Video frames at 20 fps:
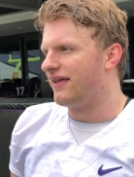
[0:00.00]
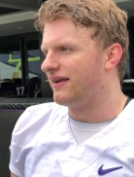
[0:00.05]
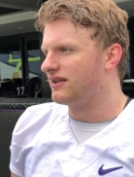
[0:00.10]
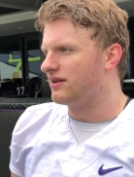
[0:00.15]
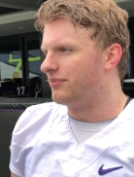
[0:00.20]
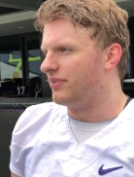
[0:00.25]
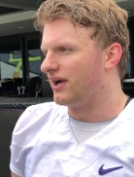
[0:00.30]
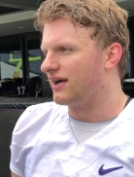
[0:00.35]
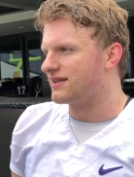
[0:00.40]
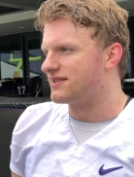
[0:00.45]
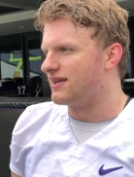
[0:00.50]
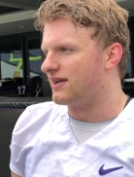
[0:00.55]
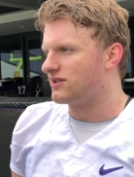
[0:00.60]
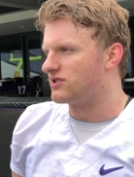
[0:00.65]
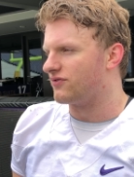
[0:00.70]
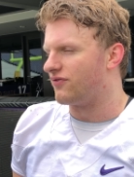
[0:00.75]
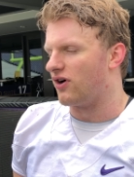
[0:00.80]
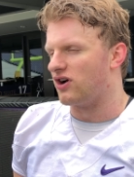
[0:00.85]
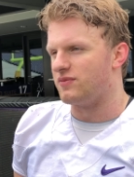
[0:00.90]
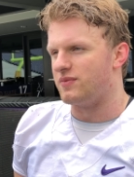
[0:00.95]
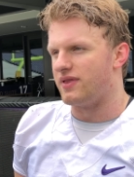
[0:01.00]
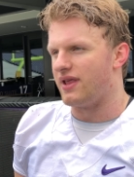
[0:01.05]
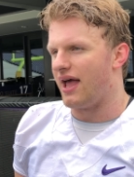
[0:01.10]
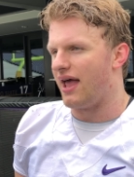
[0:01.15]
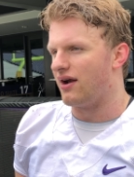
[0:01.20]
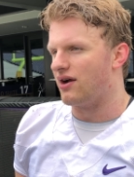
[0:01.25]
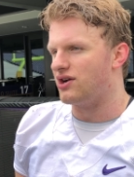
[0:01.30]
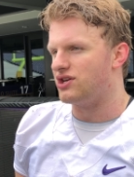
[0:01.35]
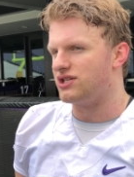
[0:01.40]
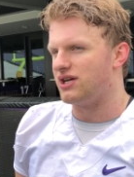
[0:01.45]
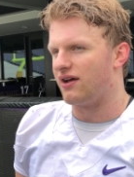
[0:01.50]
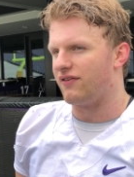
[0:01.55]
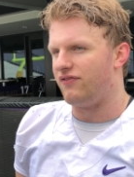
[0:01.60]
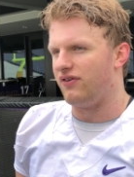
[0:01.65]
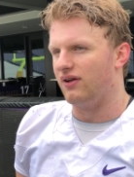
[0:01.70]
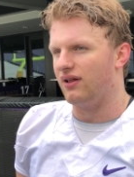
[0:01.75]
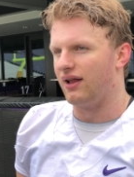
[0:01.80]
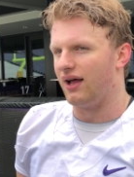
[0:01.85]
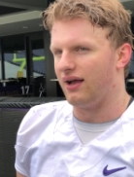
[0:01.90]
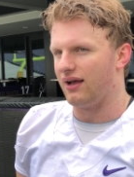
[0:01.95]
think the biggest thing so far has been the energy. I
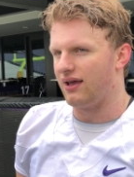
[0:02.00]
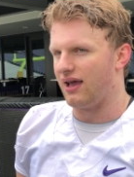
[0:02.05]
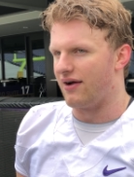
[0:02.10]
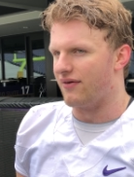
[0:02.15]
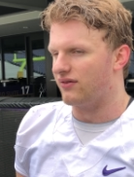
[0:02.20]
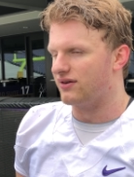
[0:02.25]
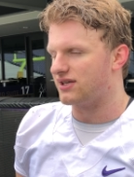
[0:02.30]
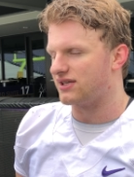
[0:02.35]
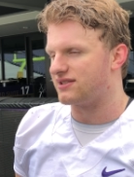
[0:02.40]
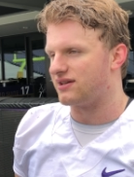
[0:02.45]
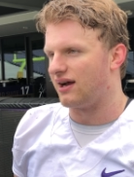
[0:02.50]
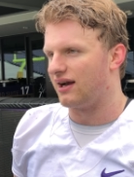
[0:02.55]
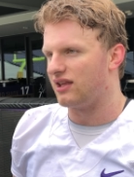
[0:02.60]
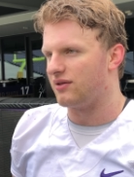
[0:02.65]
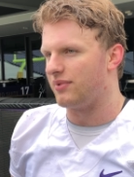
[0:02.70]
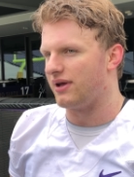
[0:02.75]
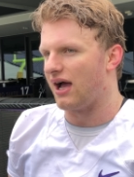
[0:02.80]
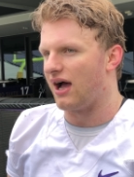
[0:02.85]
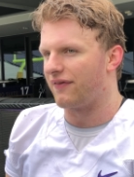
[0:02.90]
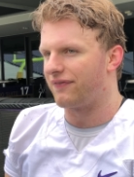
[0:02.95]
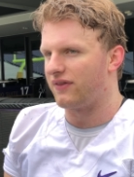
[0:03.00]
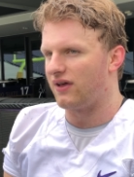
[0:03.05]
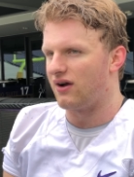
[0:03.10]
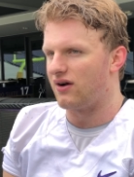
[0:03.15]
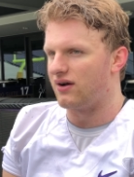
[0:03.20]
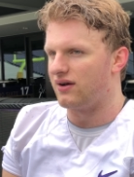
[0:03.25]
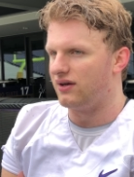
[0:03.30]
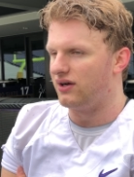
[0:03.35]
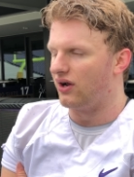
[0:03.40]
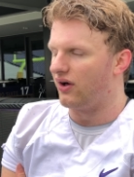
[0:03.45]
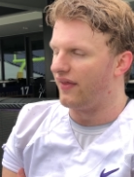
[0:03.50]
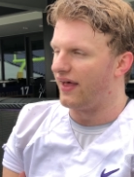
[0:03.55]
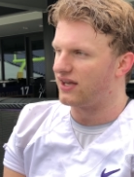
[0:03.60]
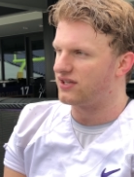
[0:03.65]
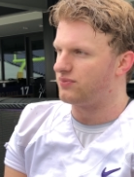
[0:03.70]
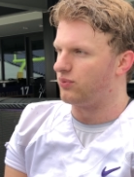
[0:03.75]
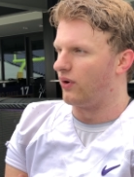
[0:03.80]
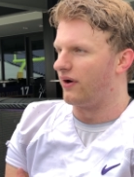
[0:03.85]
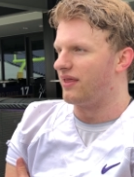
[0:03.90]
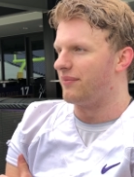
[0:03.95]
feel like everyone's excited to be out there, and you know
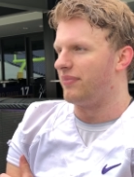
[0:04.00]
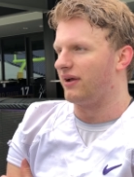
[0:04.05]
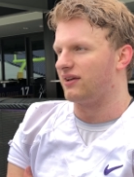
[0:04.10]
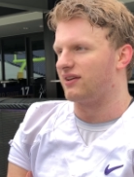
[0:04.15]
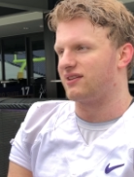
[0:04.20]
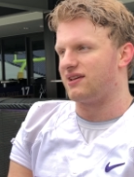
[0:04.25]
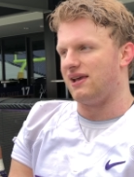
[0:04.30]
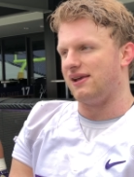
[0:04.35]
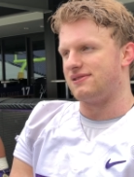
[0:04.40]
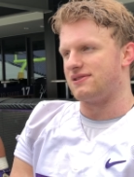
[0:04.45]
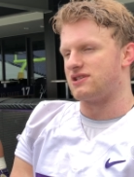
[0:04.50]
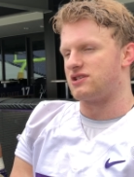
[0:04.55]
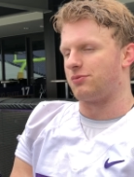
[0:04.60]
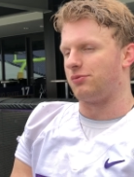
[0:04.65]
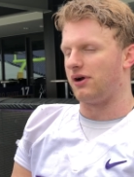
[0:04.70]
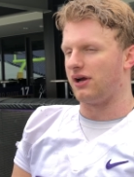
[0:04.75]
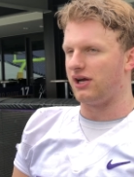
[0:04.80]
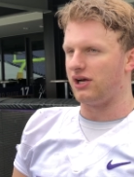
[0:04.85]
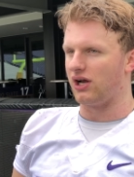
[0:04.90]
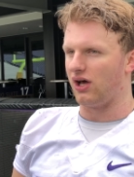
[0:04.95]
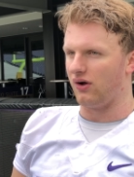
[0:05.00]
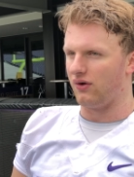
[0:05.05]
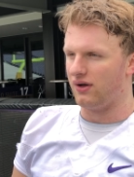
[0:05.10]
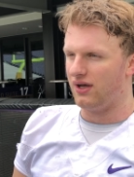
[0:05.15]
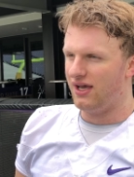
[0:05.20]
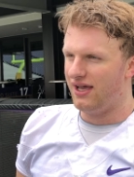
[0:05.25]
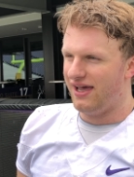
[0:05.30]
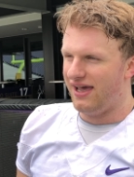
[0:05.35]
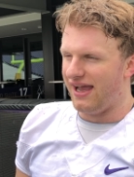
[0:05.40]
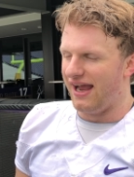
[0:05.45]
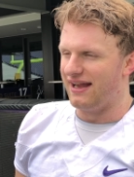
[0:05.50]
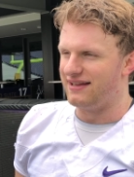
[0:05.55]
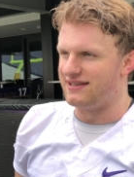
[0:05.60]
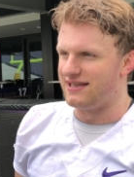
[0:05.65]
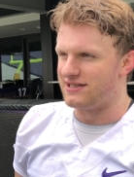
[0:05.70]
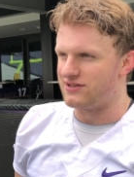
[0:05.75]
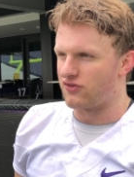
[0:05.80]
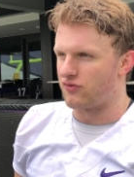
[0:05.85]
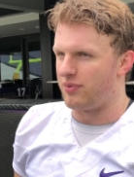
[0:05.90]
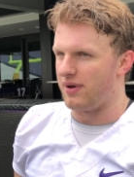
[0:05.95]
that's one of the biggest keys in spring. You know, it's
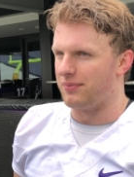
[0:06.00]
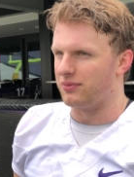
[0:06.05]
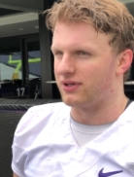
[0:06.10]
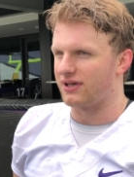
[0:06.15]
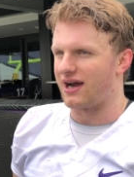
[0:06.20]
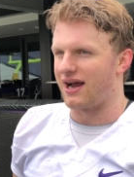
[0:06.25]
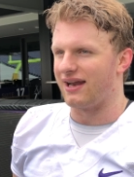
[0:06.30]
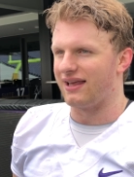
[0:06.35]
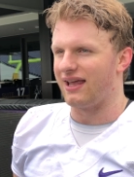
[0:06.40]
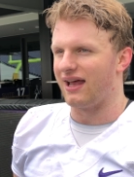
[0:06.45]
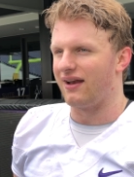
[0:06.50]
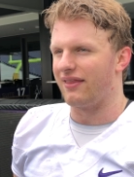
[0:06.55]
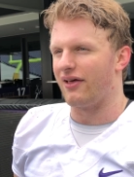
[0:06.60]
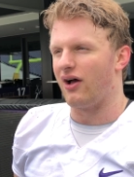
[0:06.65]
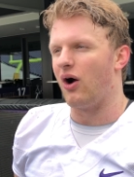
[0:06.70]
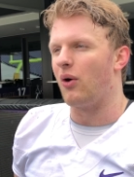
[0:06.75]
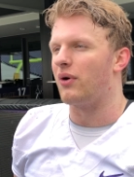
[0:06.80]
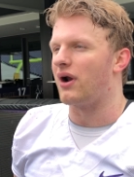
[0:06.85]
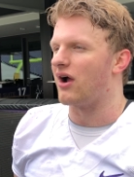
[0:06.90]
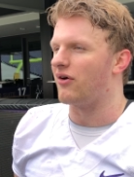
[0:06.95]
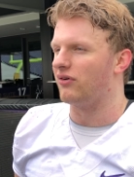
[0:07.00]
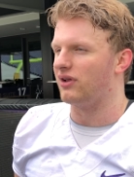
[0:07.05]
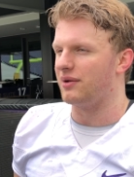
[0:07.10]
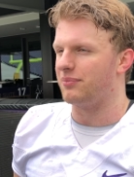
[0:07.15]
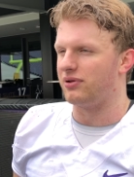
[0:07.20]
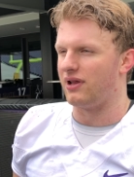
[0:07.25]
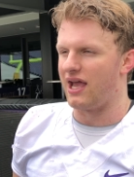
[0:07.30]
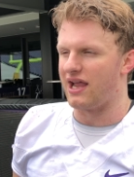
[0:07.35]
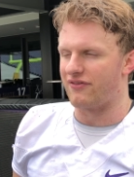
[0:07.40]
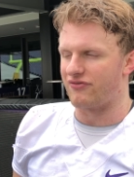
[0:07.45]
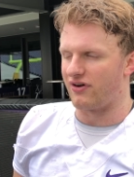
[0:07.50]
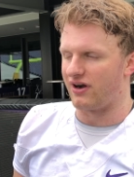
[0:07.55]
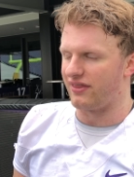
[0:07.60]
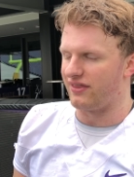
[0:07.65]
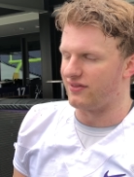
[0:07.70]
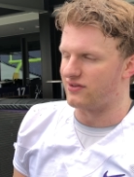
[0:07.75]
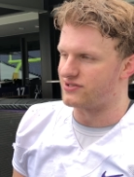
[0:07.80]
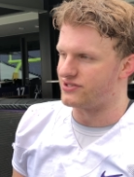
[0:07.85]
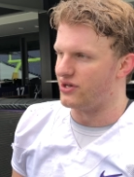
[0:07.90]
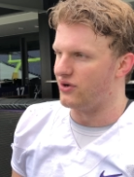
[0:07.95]
easier for people to kind of get into the oh, we're not really playing for
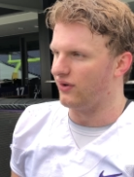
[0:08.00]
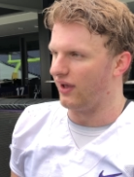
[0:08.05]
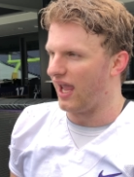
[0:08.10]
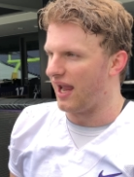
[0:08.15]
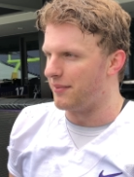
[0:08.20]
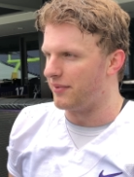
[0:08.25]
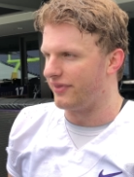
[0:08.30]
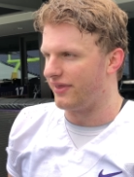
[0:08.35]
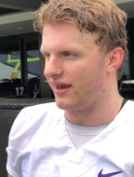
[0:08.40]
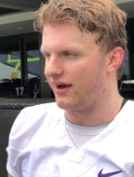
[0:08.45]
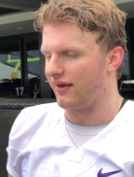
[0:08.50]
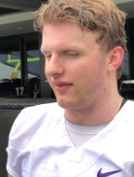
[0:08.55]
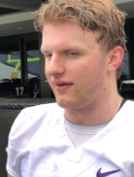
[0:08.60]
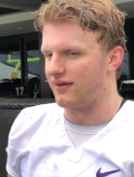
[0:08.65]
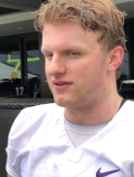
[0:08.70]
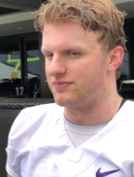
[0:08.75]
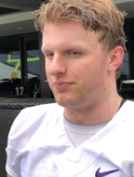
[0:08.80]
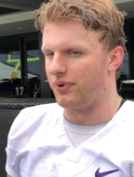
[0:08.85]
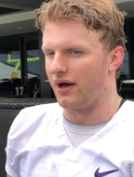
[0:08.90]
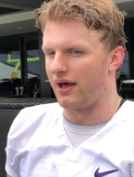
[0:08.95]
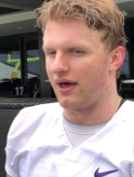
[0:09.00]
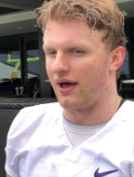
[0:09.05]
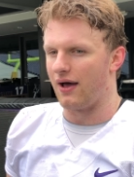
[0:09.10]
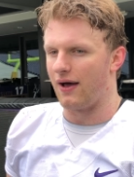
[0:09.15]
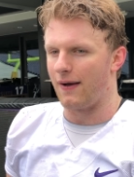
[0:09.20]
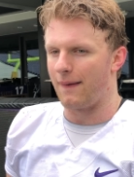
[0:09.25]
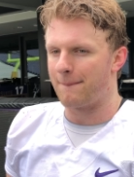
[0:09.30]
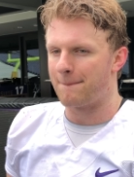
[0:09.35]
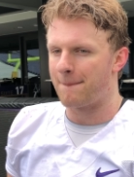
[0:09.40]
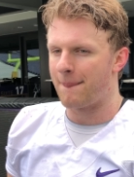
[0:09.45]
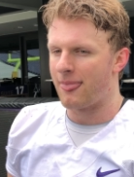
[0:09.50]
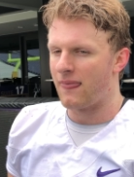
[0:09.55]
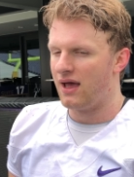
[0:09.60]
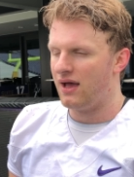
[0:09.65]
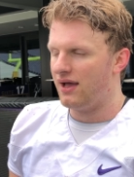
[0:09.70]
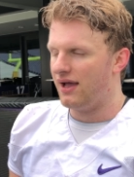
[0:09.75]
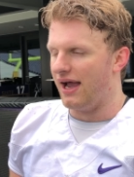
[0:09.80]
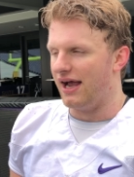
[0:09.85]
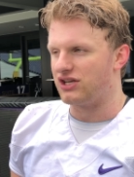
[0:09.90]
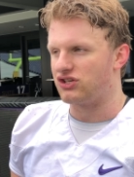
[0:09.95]
anything. There's no game at the end of this, but. Uh,
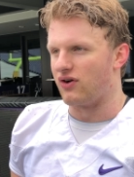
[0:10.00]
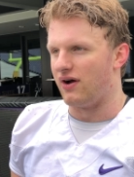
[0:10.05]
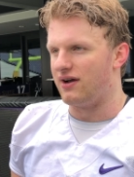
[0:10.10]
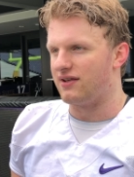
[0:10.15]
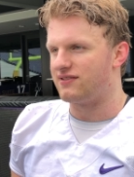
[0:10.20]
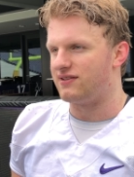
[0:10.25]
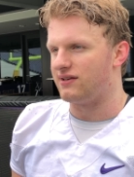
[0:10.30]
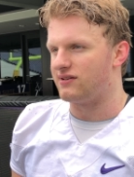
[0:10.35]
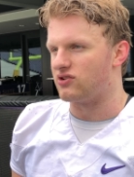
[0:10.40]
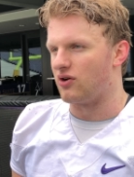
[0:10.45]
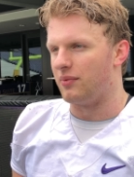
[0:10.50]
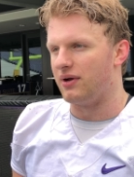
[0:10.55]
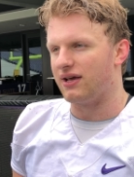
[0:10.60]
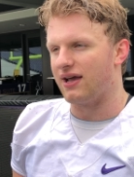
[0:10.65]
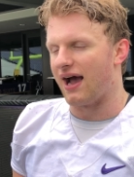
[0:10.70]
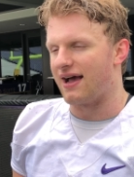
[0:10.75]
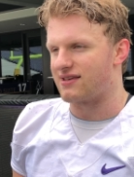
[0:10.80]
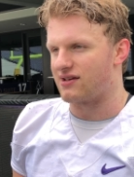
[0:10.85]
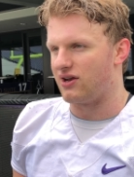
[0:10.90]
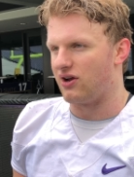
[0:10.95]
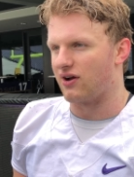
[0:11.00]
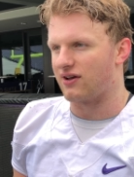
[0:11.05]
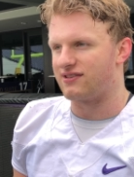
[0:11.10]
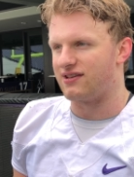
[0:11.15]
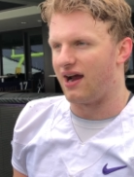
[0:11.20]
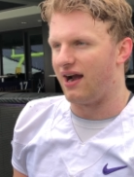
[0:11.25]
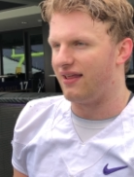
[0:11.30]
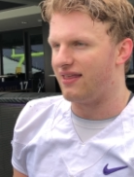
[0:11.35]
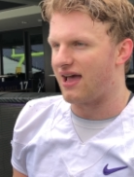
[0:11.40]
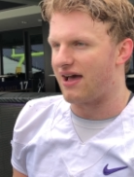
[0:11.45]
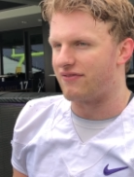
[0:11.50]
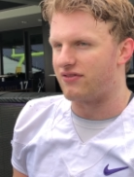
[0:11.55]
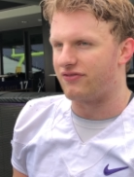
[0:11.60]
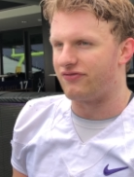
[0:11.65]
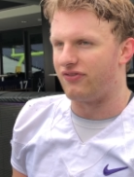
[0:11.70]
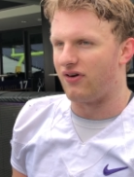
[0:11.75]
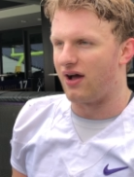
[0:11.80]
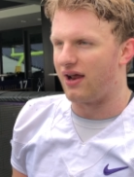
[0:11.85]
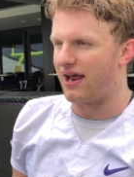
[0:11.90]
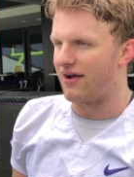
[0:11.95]
it's great to see so many guys out here excited, having
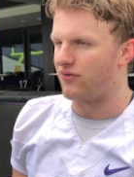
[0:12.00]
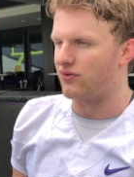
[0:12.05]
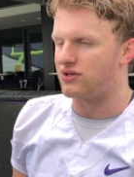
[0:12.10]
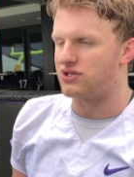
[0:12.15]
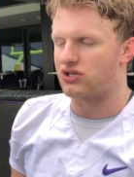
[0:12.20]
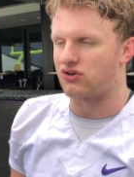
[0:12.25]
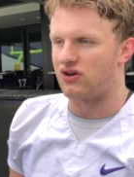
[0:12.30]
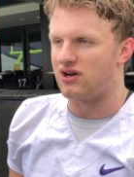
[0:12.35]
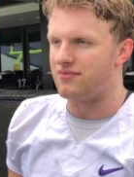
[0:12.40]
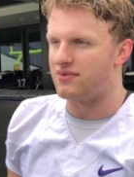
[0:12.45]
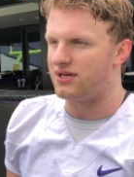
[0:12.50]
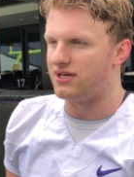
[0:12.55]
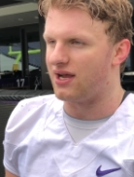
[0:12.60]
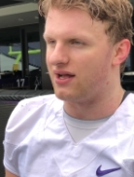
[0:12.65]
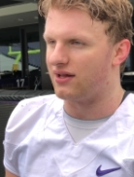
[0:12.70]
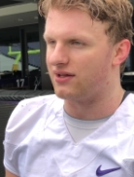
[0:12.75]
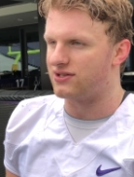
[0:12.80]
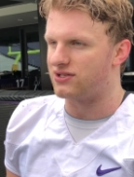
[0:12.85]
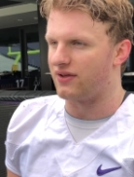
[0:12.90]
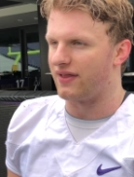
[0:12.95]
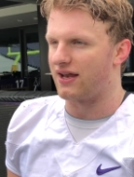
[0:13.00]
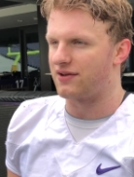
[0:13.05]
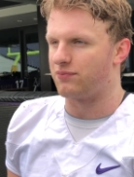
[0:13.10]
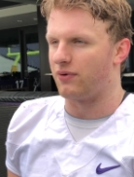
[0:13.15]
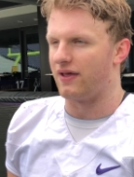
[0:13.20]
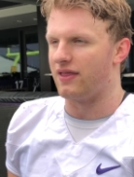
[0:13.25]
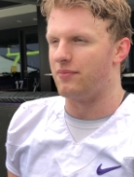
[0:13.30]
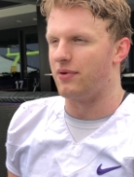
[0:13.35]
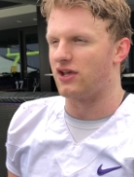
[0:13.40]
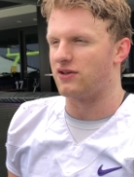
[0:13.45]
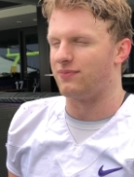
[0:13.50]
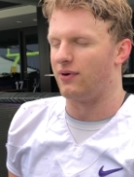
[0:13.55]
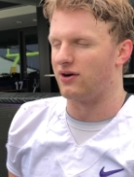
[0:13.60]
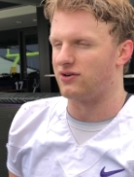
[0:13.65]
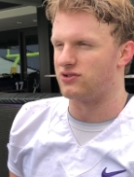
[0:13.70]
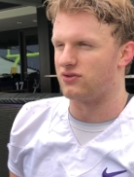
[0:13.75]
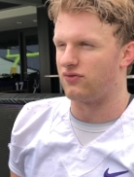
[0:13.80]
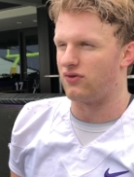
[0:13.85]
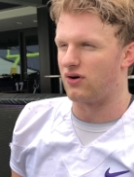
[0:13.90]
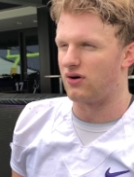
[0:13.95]
fun, everyone's screaming, yelling. So that's probably the best part
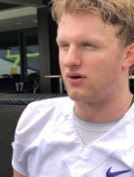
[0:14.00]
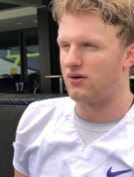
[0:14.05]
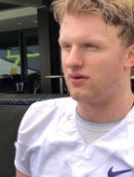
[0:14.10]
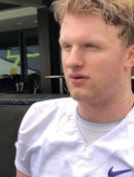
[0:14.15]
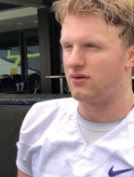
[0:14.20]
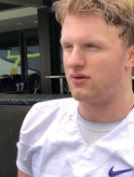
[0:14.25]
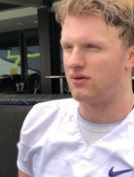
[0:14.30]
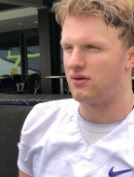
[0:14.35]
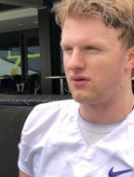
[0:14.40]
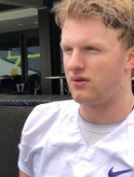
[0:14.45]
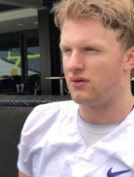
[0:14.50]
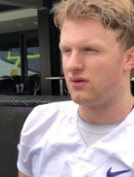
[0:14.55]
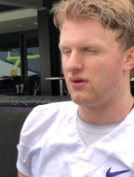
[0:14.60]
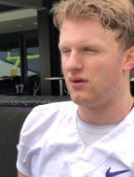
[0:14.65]
so far. Yeah, and